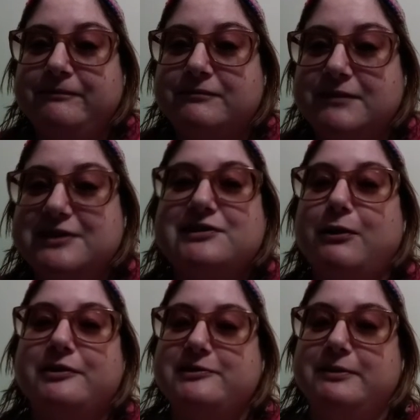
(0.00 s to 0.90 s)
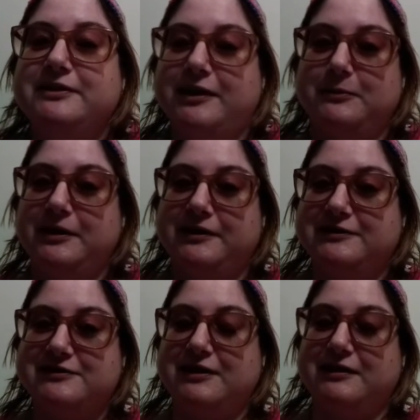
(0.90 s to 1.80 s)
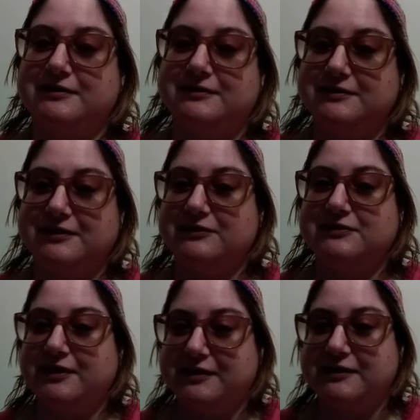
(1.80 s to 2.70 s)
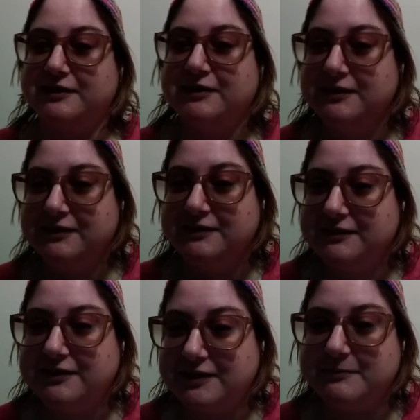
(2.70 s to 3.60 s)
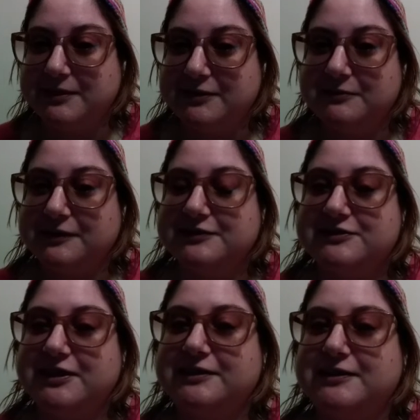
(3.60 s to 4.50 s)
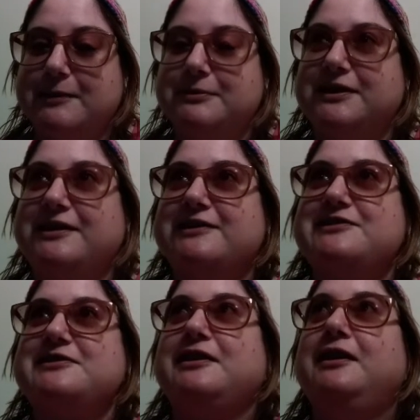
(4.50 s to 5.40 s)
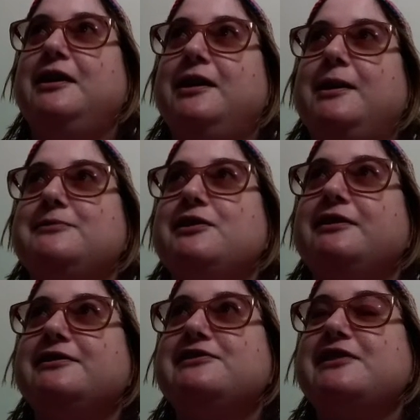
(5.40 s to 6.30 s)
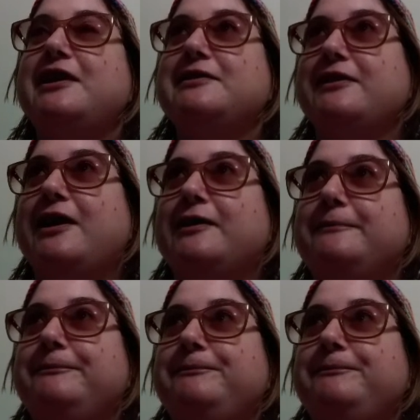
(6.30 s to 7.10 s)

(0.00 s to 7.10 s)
I mean, it's always been that way. It doesn't take anybody to really state that. But I guess I'm trying to say that